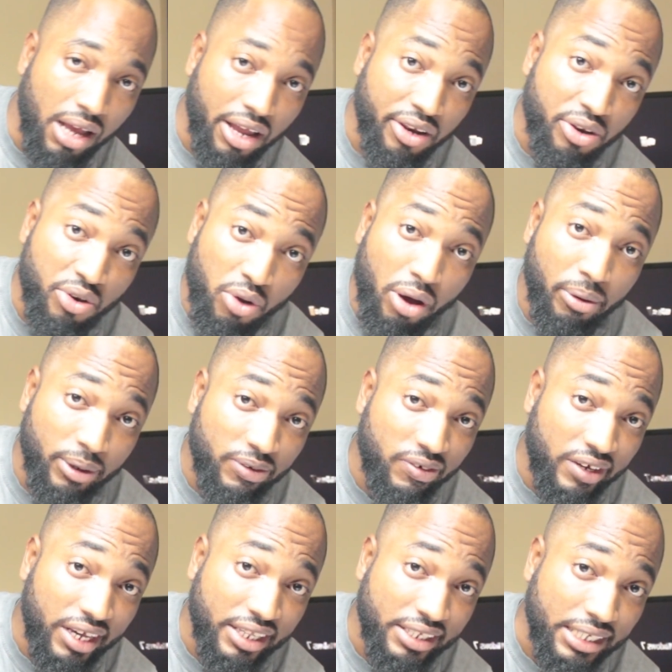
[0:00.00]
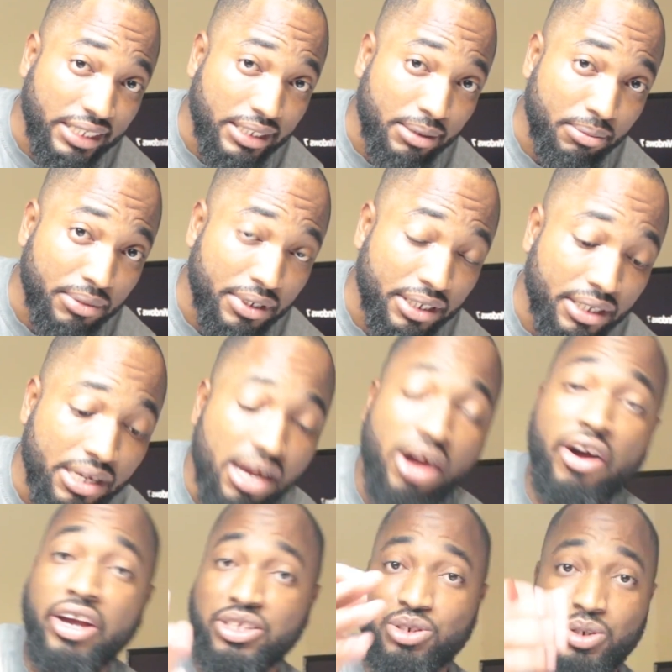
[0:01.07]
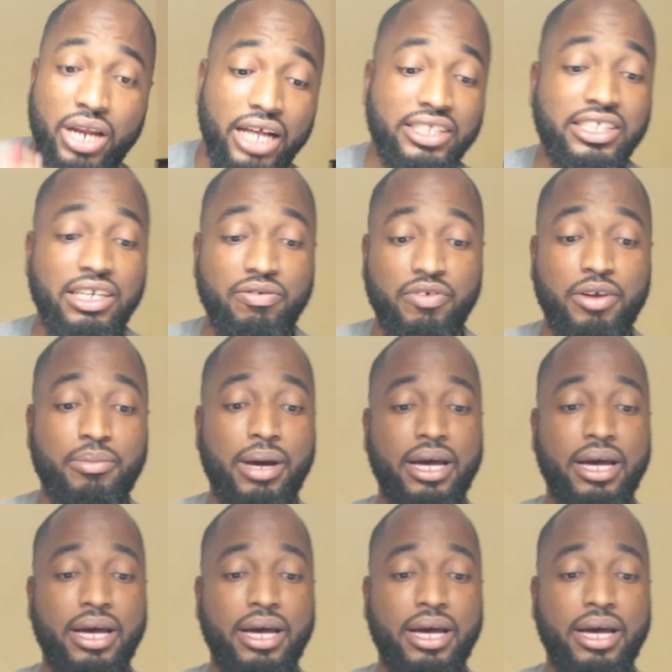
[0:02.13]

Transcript: I knew I was forgetting something. Alright, so that's 7